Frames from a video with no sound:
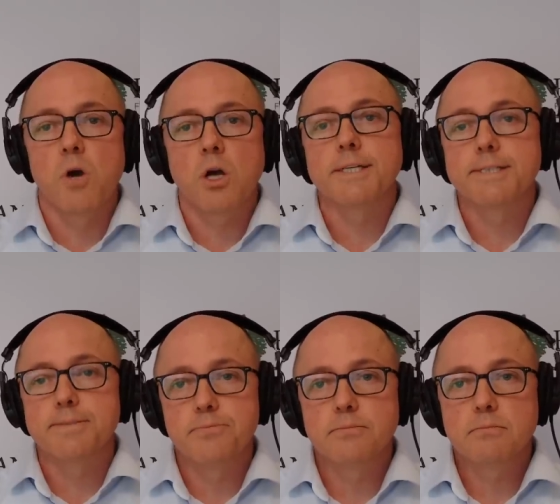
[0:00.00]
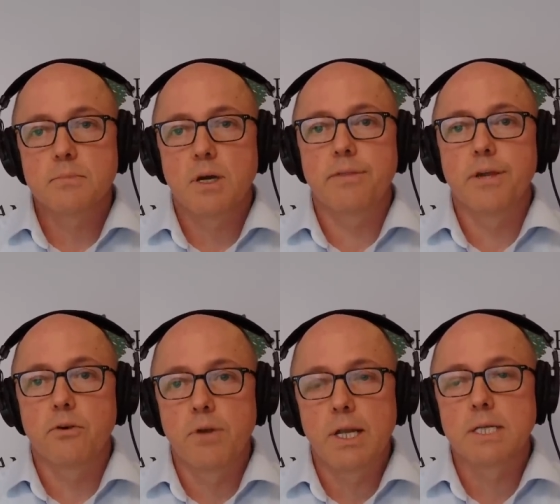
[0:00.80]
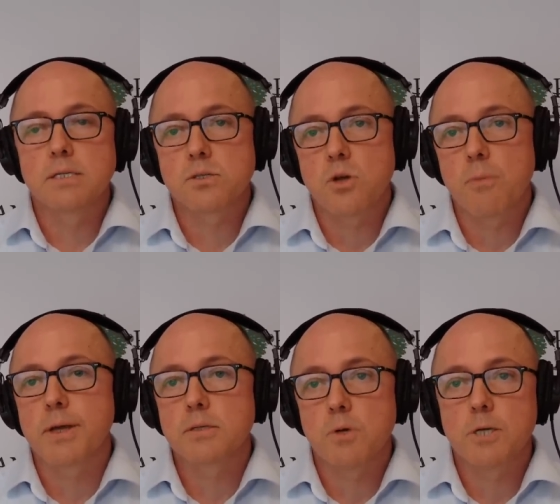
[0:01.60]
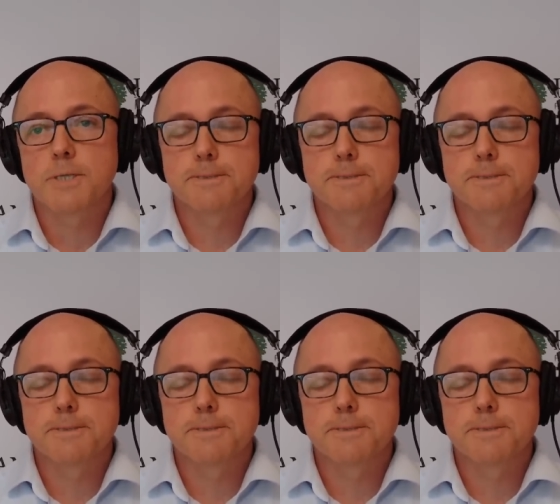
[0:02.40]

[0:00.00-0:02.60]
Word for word: market. Mm. I think it really is a stock picker's market.